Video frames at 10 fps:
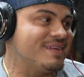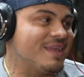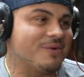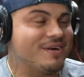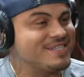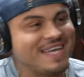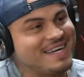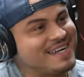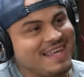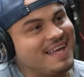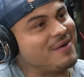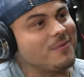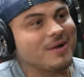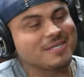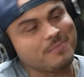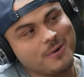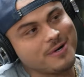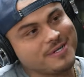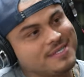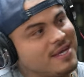I don't entertain none of that. I don't watch wow.
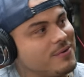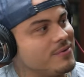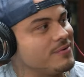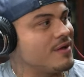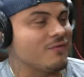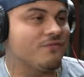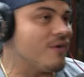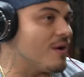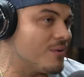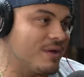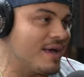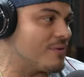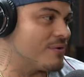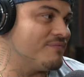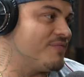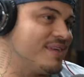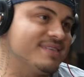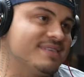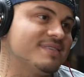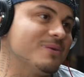sports. I don't don't follow it. I don't
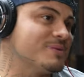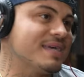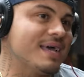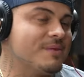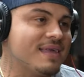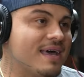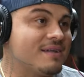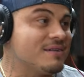invest no time in that.